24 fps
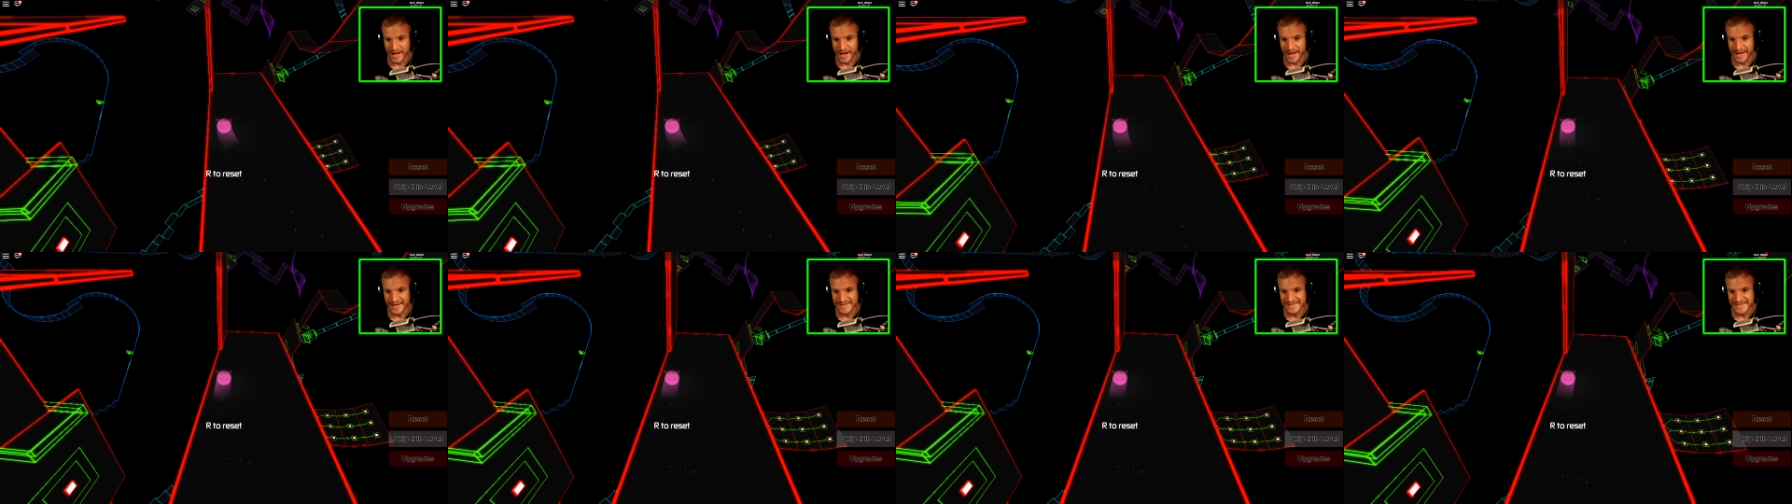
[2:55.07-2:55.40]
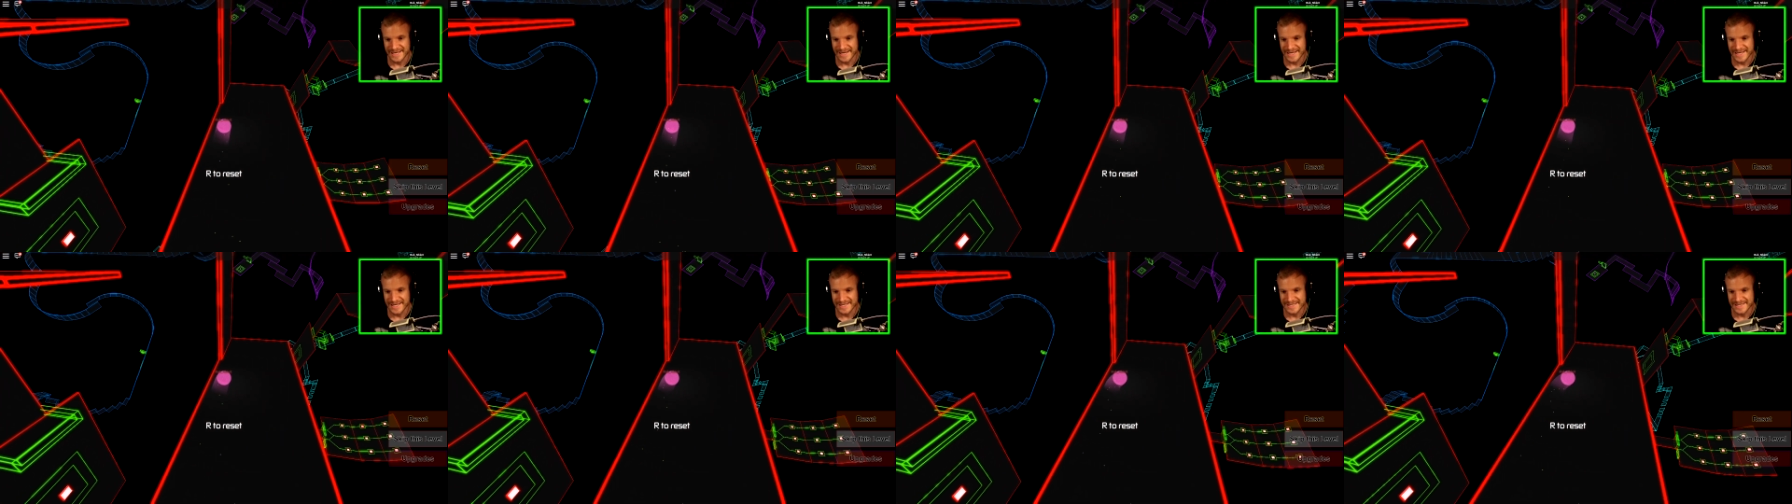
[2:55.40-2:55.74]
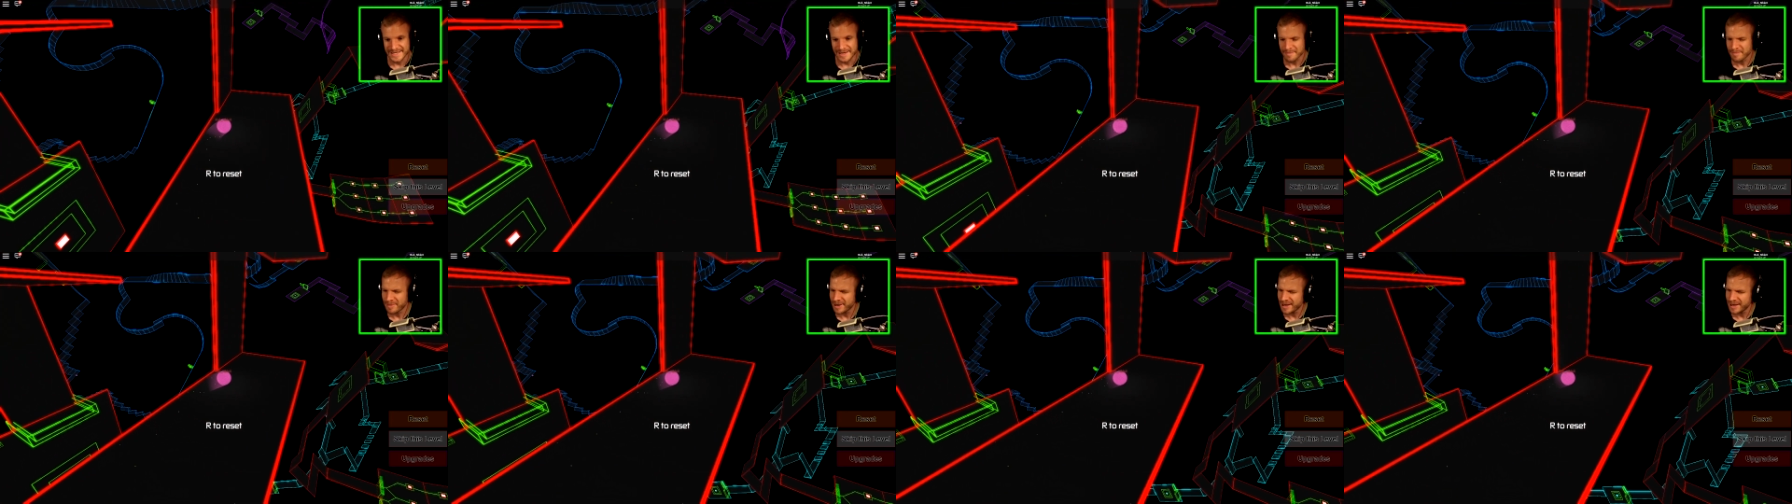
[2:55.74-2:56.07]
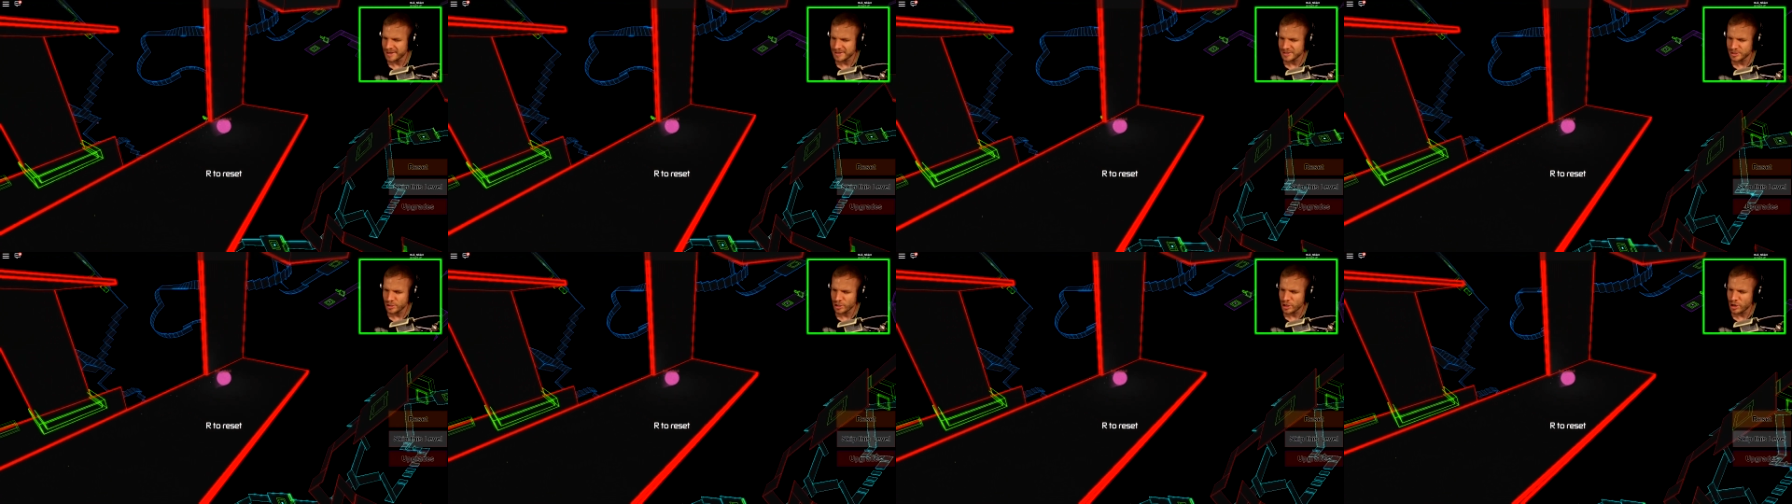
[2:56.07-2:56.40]
nice and easy,
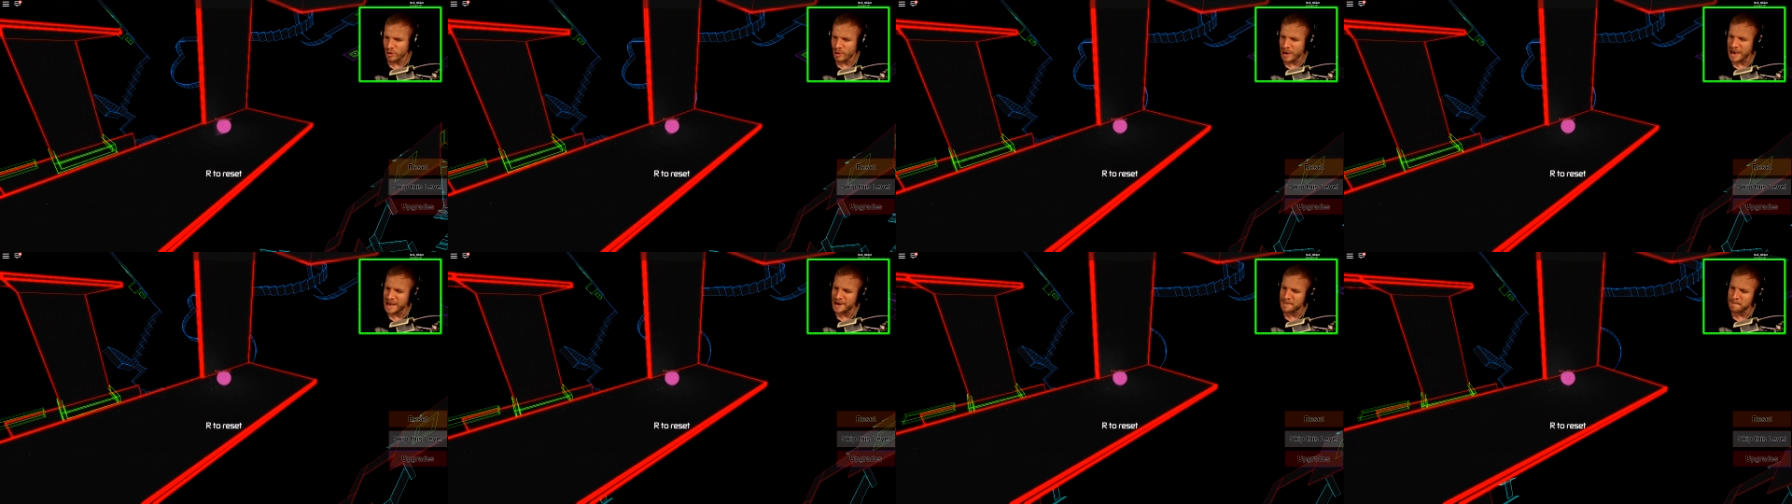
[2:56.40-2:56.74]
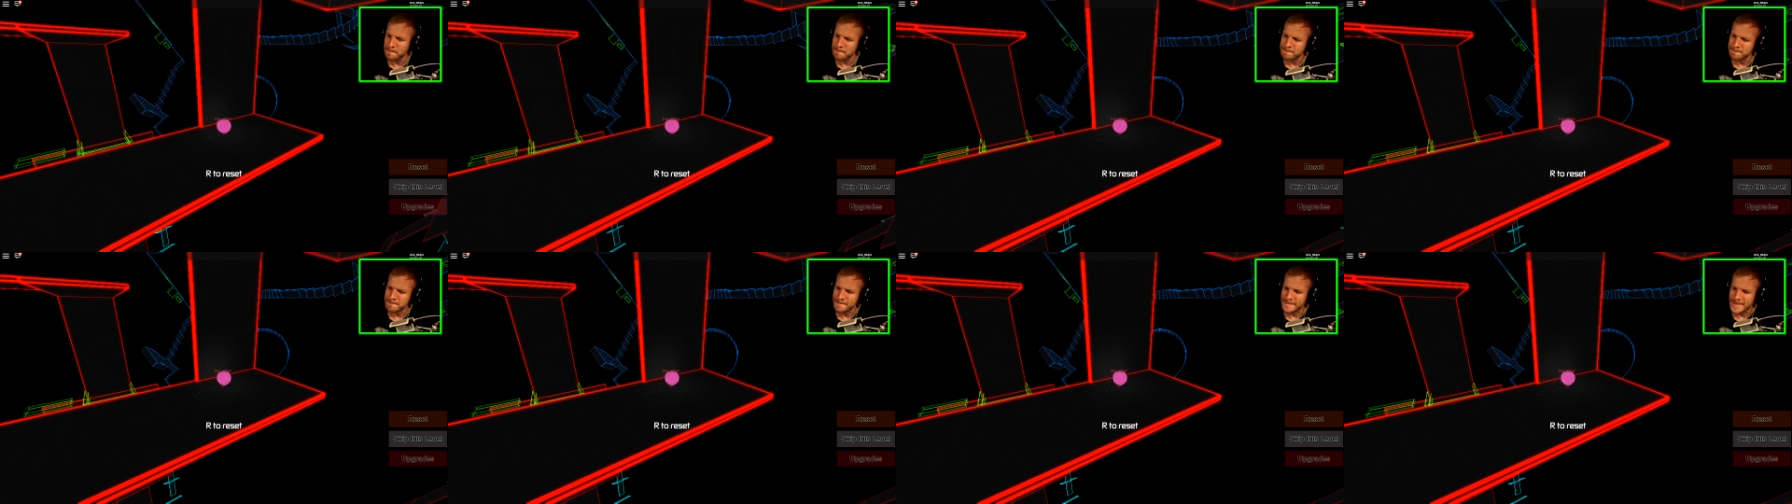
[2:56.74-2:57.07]
but you know what?